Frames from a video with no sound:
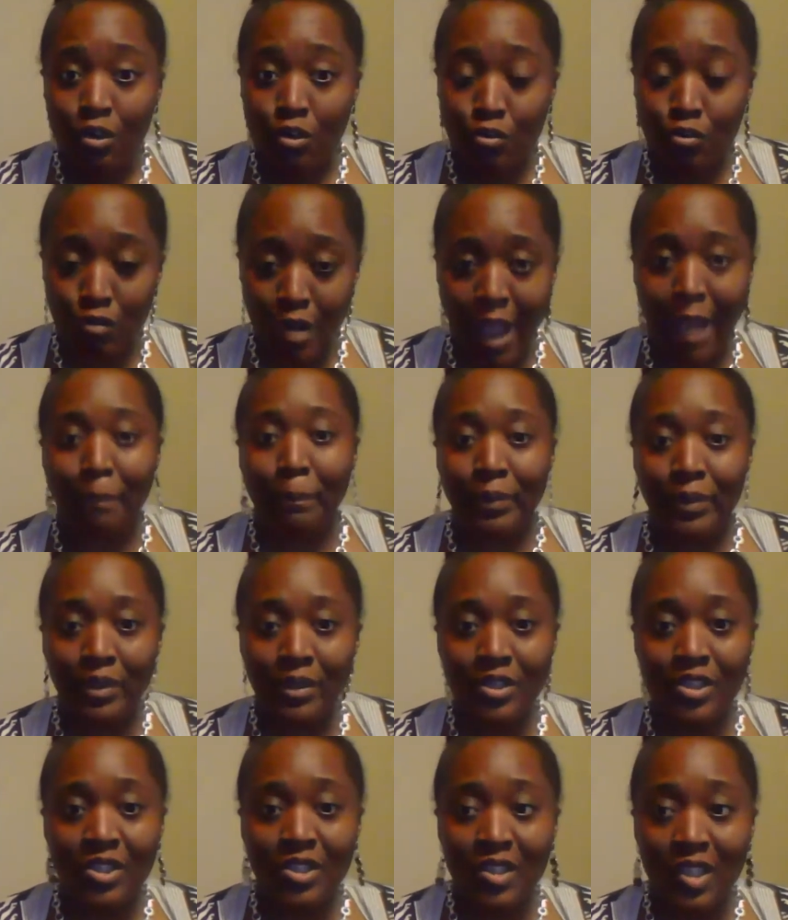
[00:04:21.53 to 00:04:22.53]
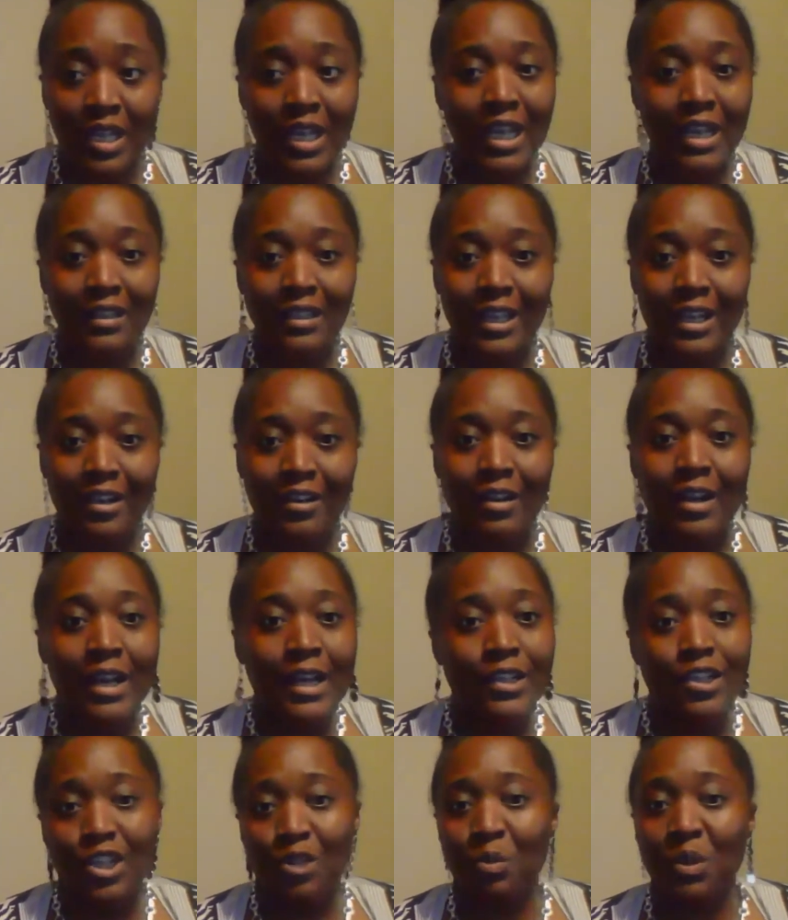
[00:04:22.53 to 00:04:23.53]
crap sitting there
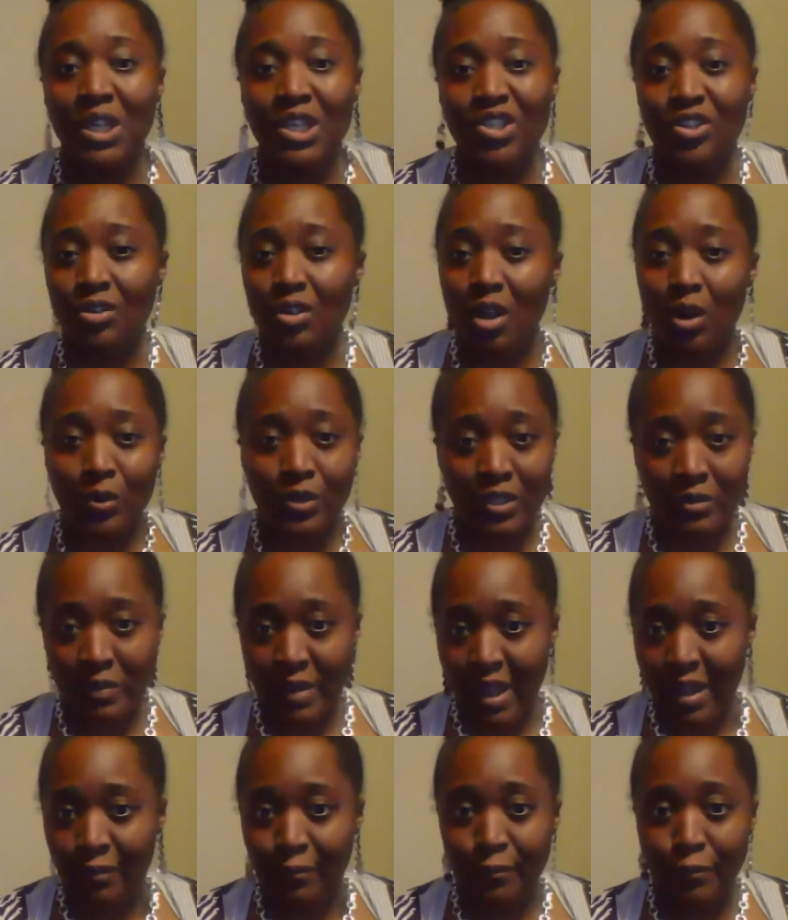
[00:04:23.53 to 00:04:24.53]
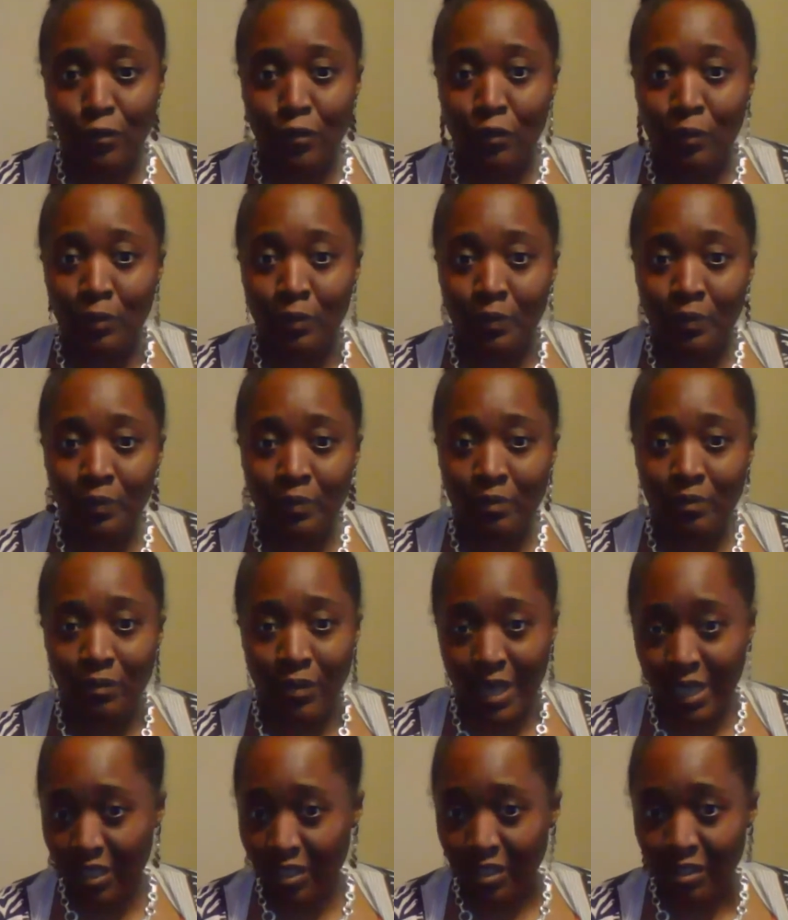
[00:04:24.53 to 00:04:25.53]
just because you're going to the bathroom
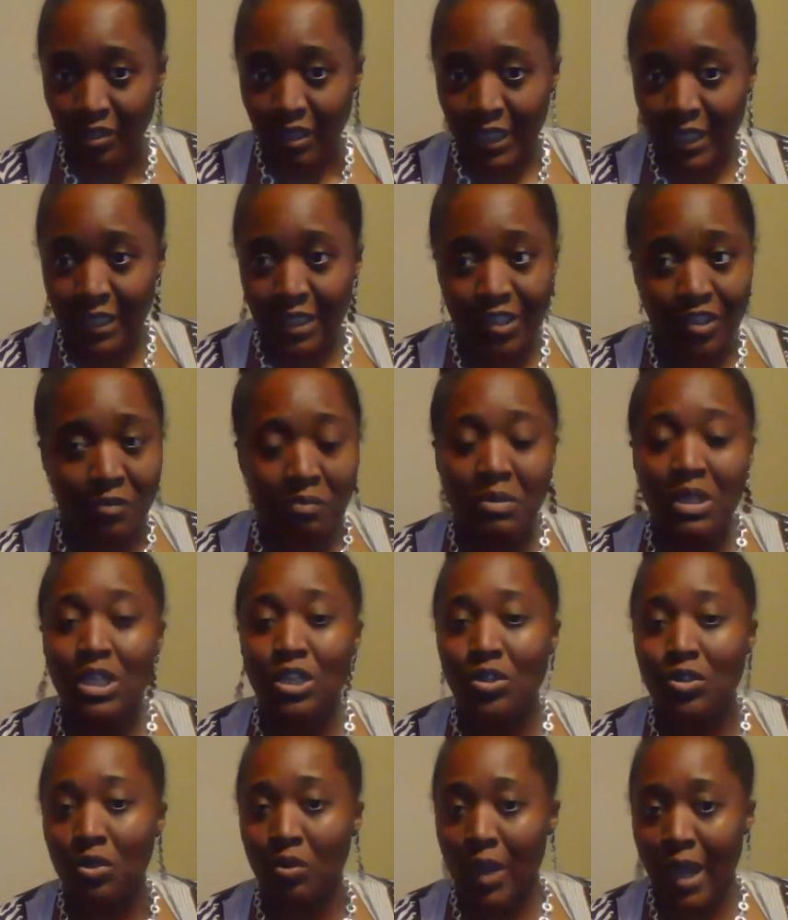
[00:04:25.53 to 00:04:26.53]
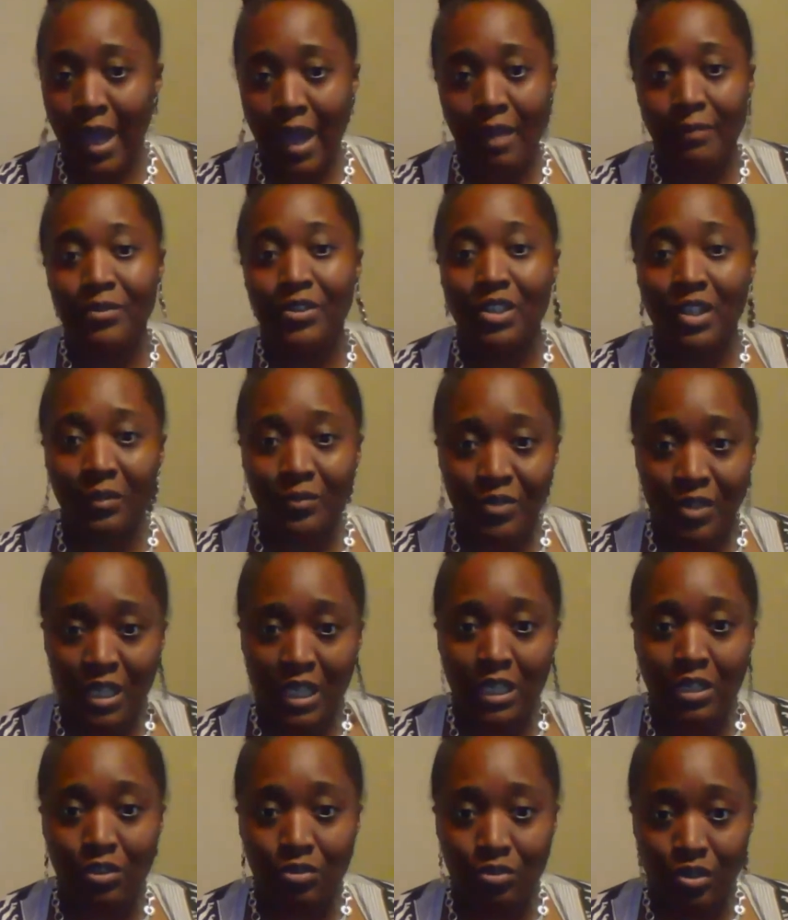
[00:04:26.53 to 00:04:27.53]
regularly doesn't mean you don't have stuff
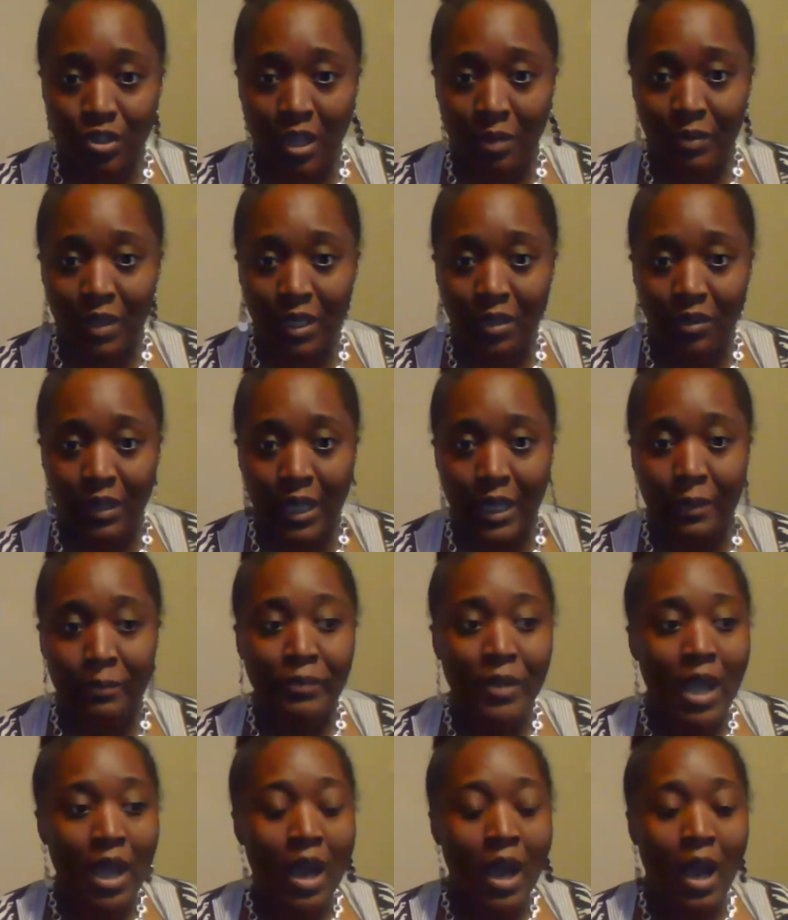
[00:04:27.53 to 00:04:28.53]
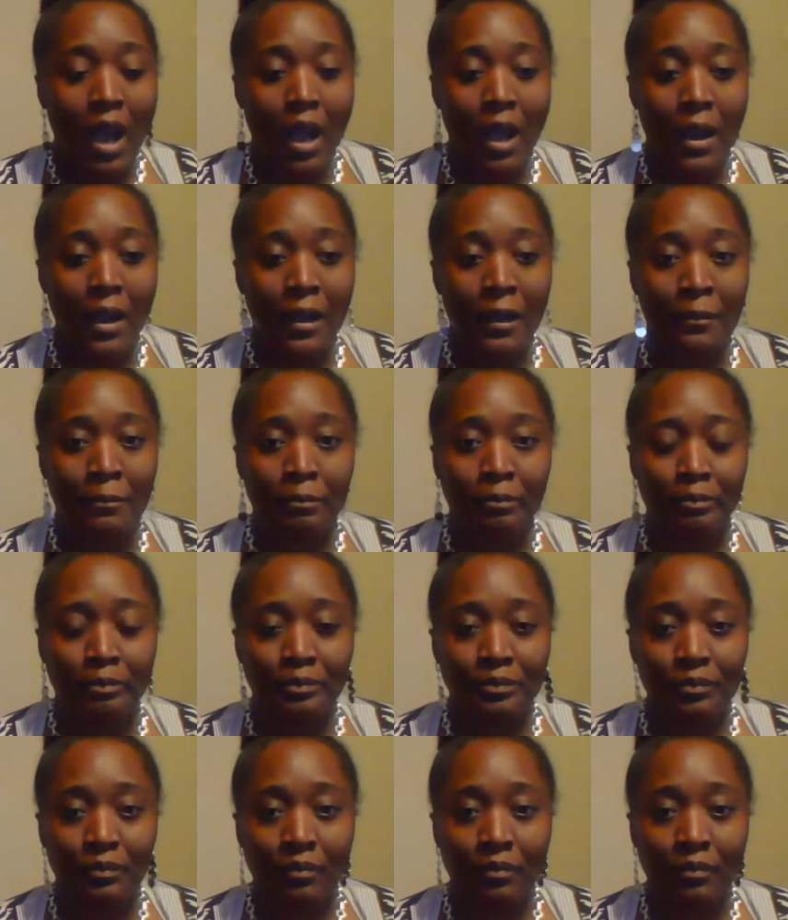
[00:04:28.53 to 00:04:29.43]
sitting in your stomach okay um,